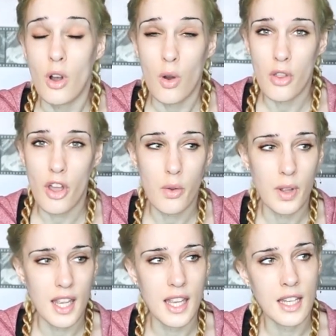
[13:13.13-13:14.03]
Although
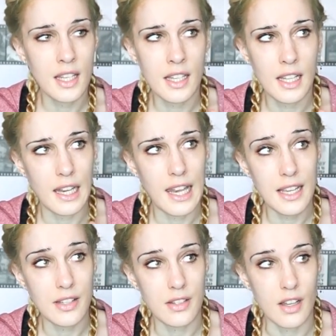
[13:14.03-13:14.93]
in
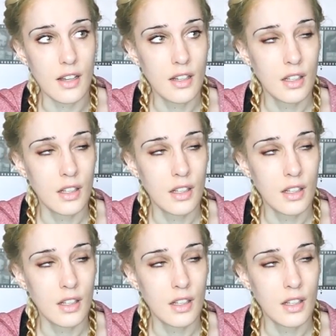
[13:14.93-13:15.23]
Leicester,